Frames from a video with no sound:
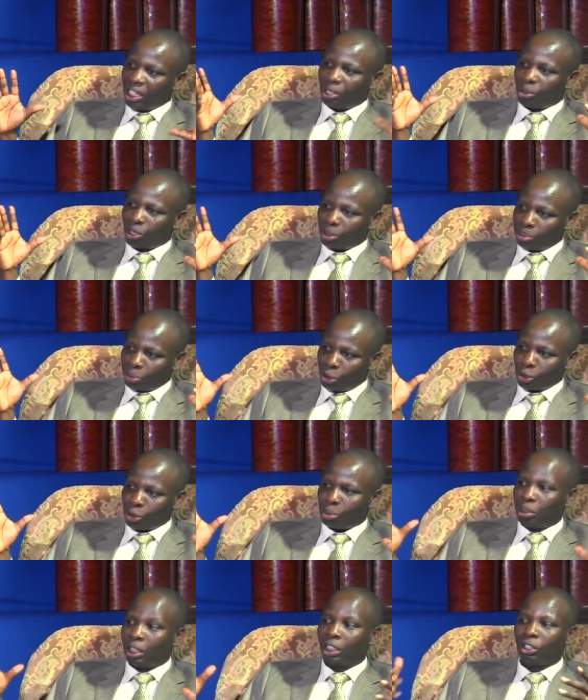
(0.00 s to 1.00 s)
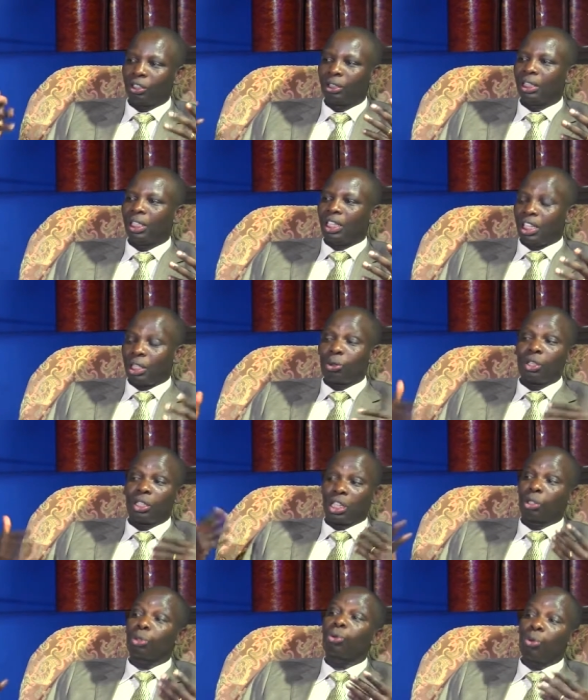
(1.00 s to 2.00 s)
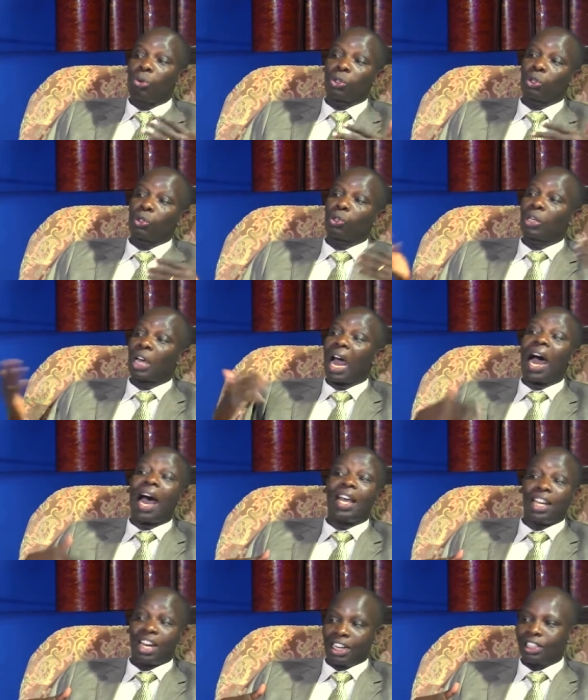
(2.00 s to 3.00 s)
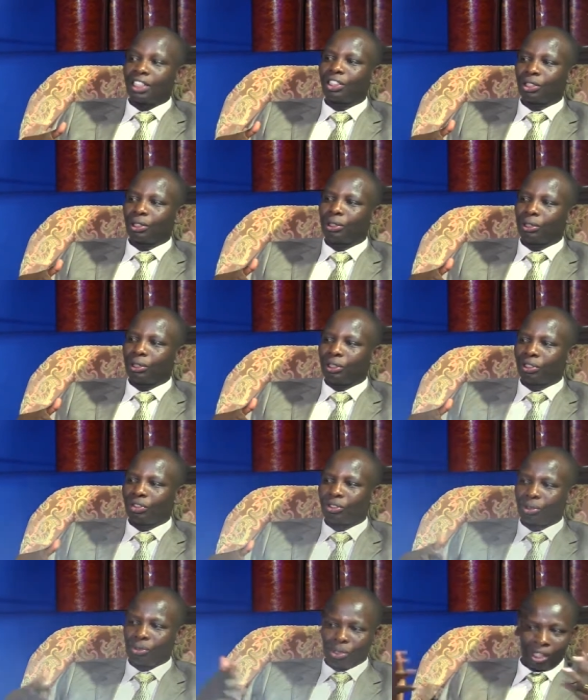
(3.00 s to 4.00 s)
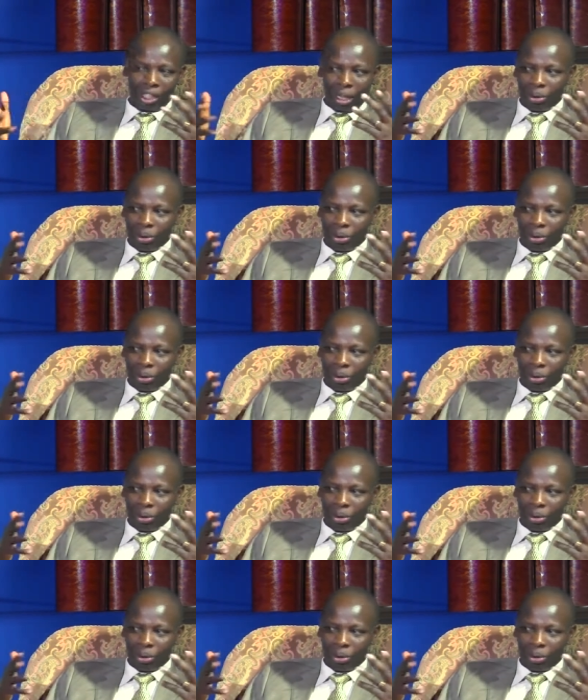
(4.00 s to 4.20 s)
it was blossoming, the school was also in a highland. So with the